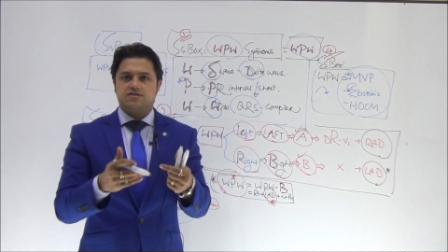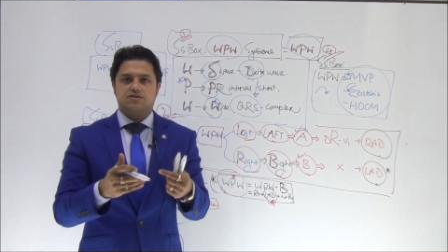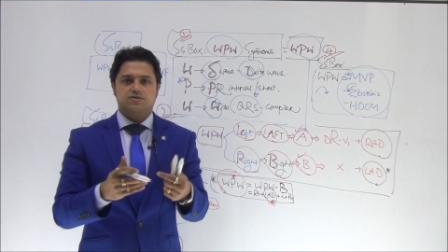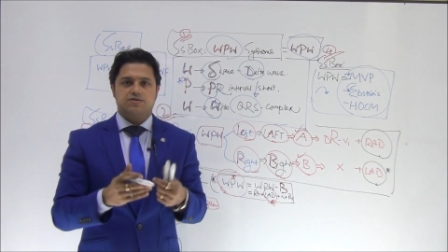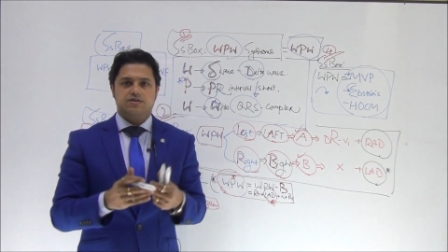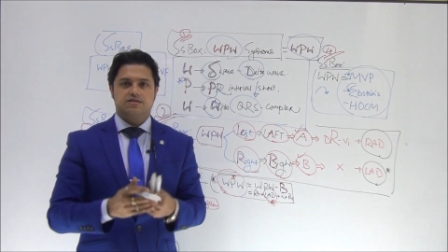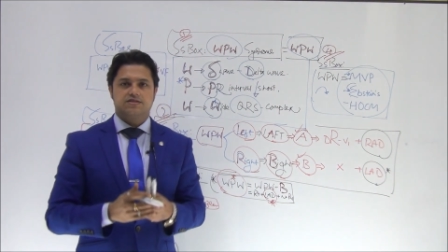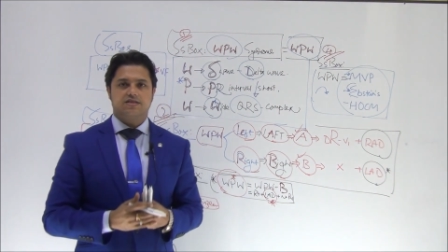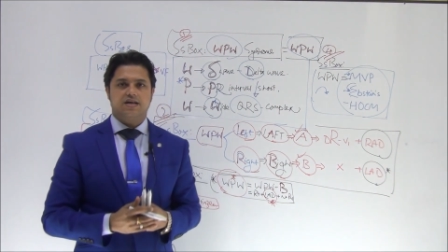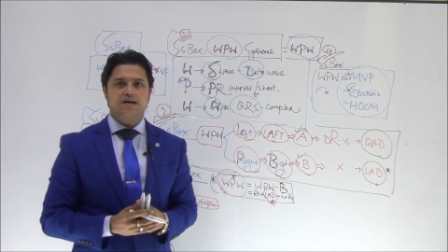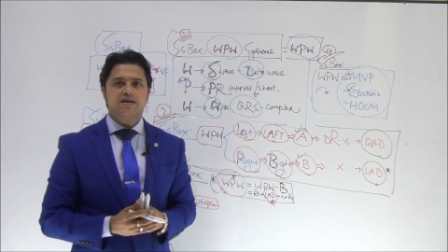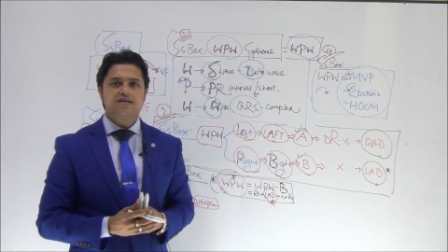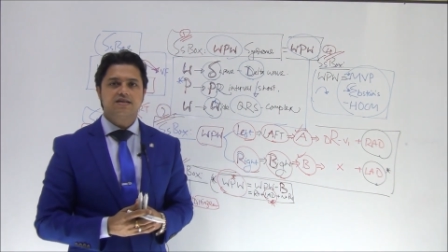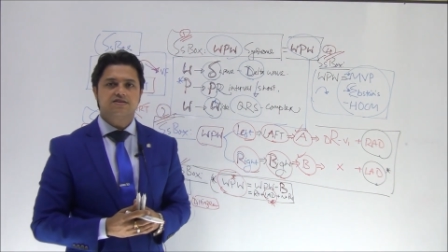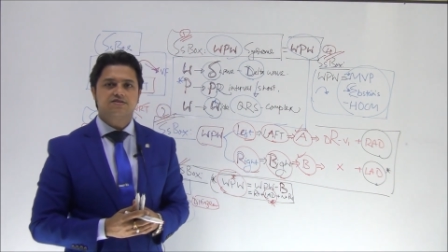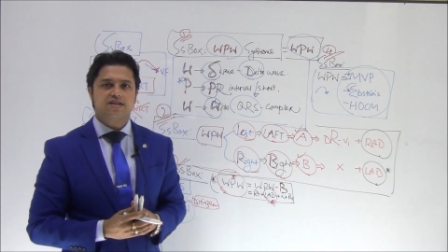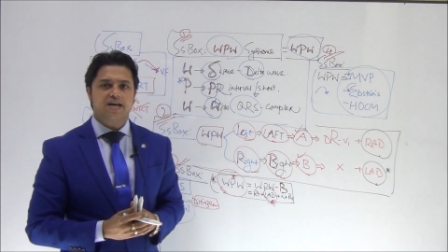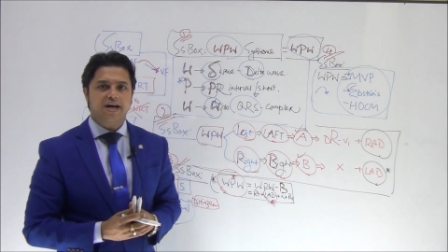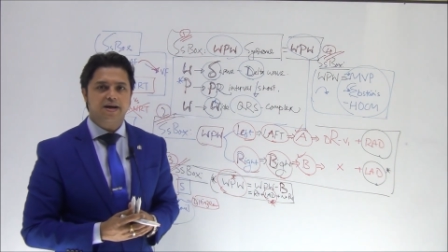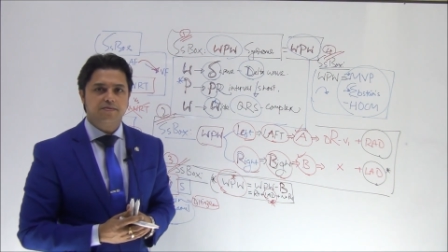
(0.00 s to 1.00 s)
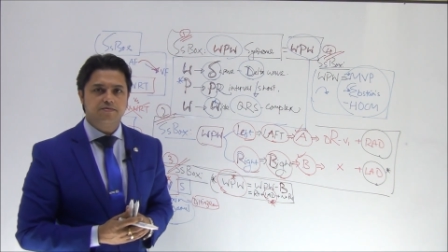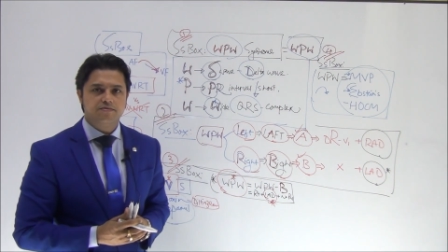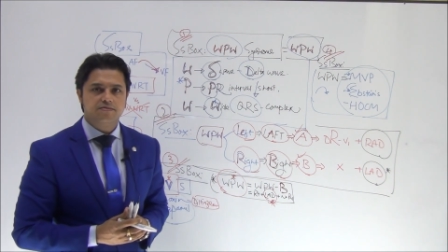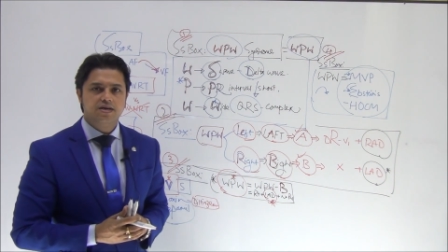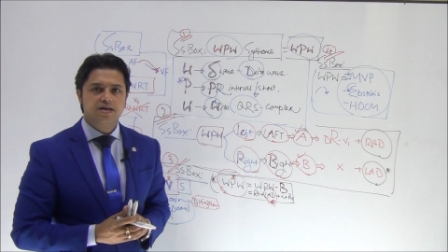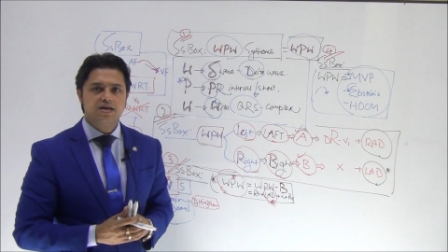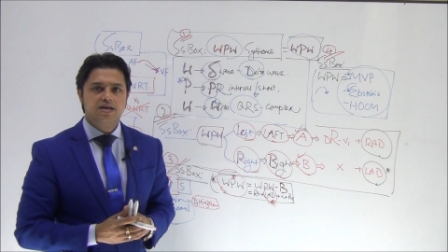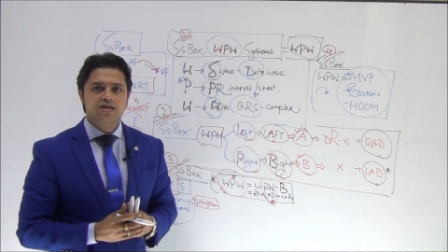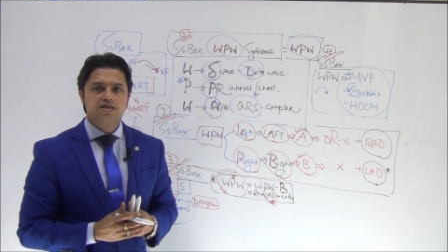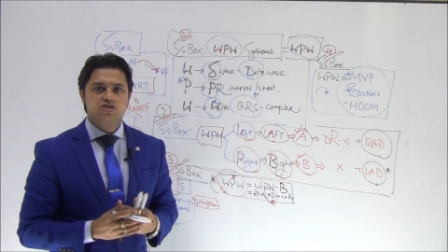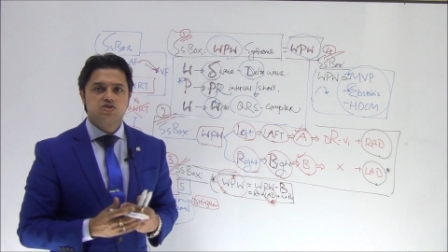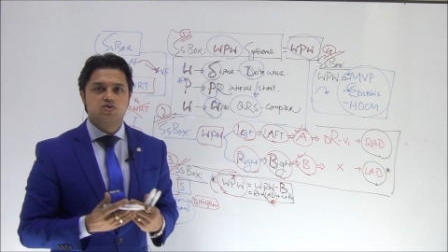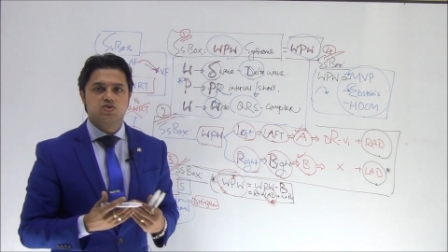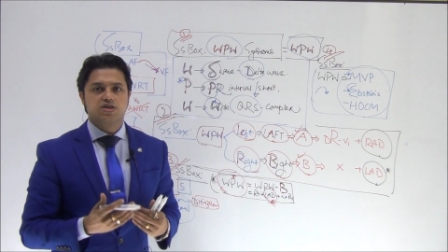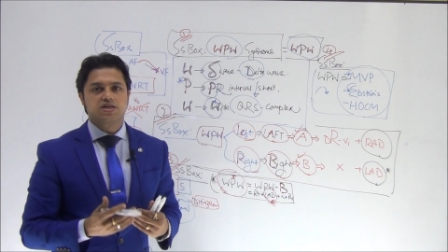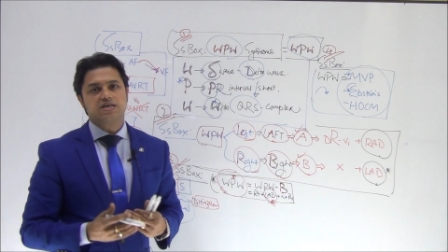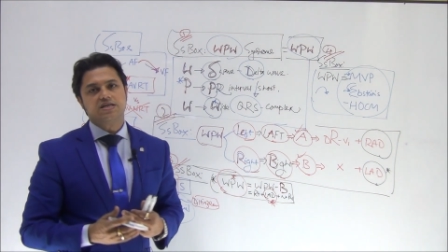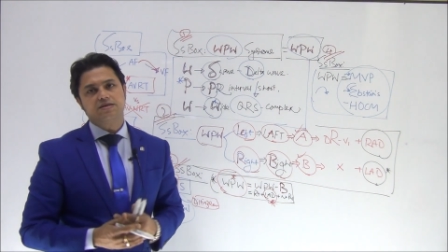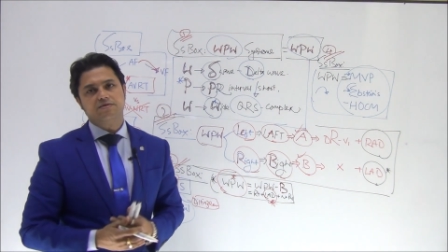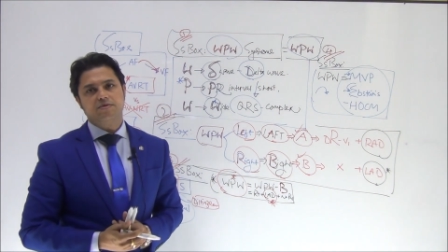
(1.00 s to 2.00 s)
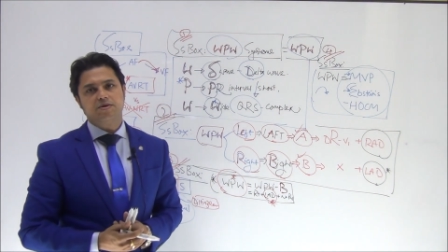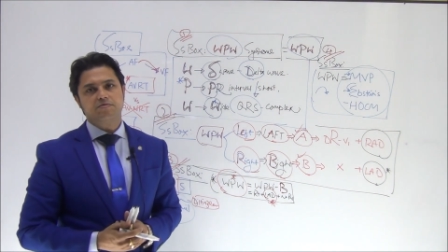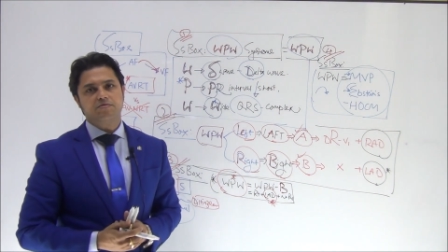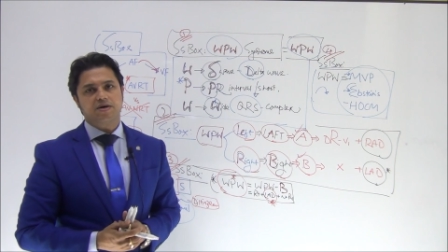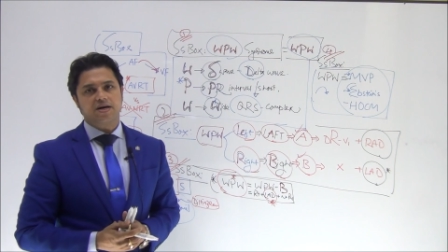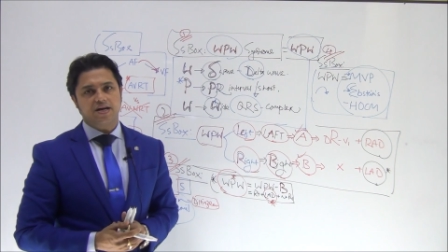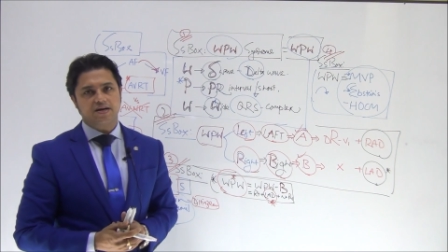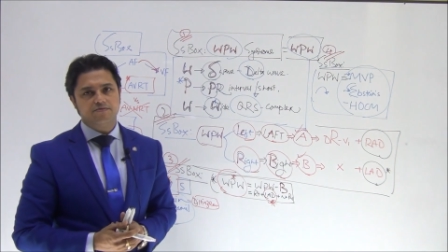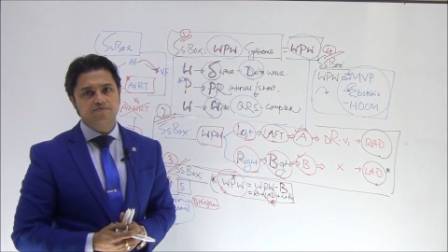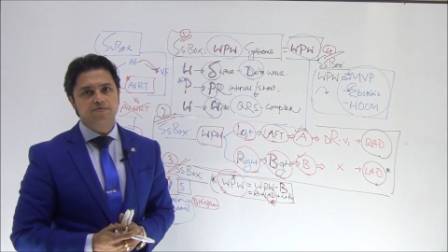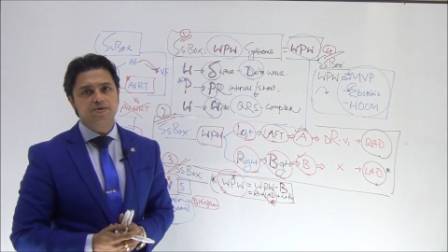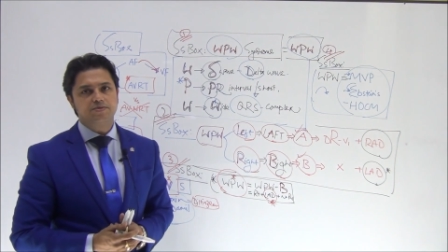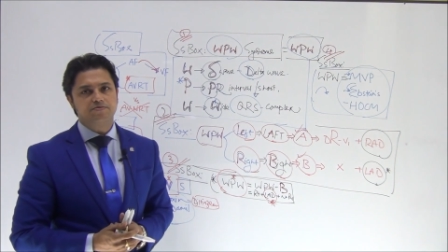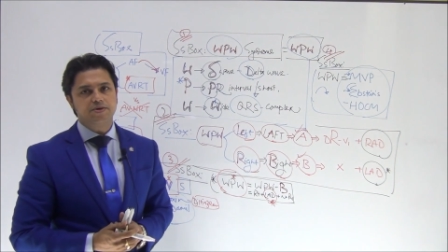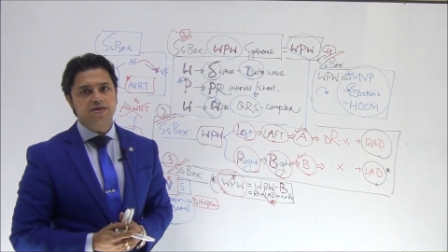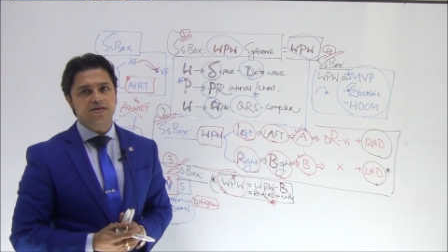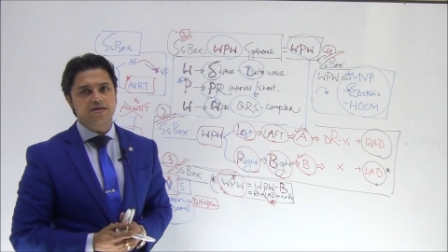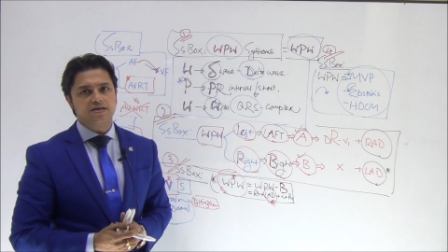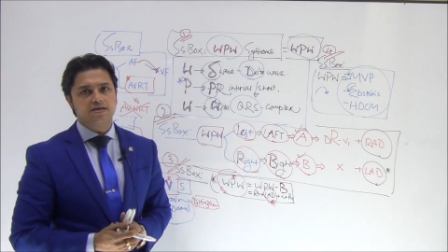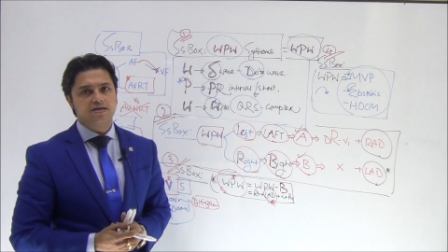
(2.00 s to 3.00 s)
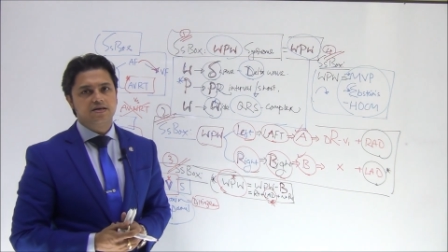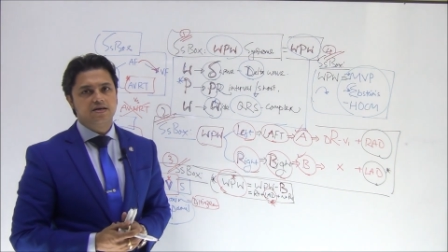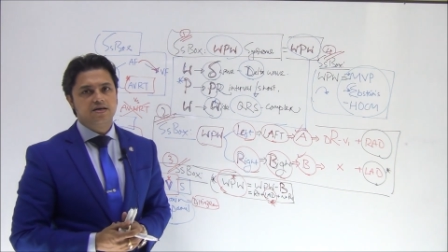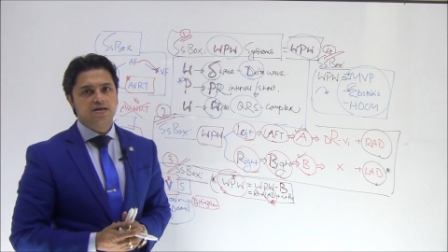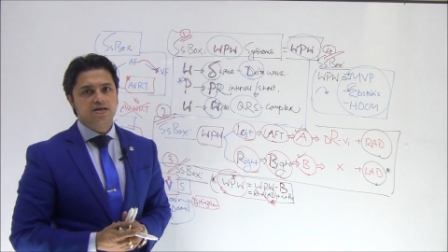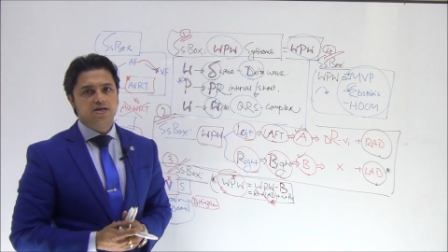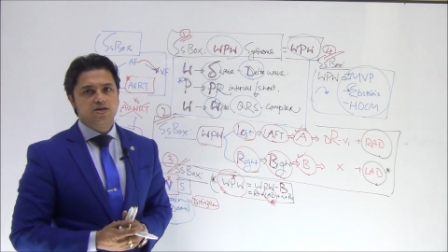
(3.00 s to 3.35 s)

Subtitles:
so it turned in the M, so you can remember MVP.